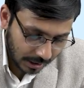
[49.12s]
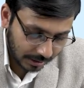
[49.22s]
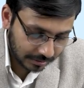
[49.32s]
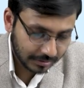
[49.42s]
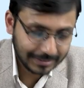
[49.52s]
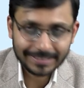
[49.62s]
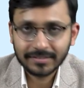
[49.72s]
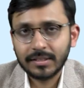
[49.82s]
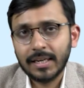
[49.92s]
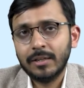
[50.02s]
lungs,
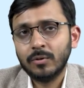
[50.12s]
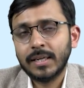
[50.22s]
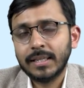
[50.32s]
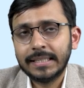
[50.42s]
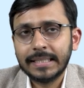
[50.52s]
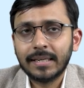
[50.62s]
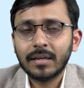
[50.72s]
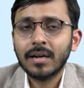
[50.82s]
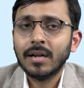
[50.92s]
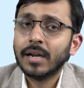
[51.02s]
these tell you that they
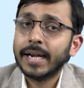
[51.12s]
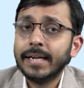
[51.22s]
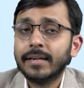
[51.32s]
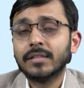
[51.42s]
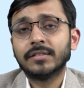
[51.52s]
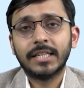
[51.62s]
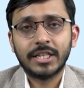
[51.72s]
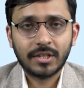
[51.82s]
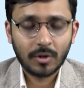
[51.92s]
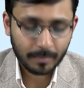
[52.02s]
are
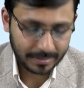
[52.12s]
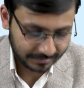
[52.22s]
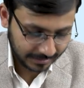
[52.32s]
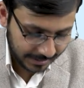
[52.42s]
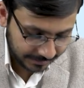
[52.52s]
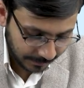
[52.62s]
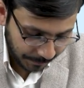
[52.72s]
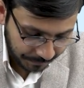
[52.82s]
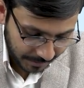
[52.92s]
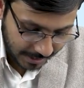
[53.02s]
interstitial opacities
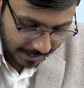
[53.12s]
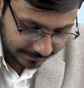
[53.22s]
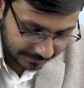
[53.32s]
and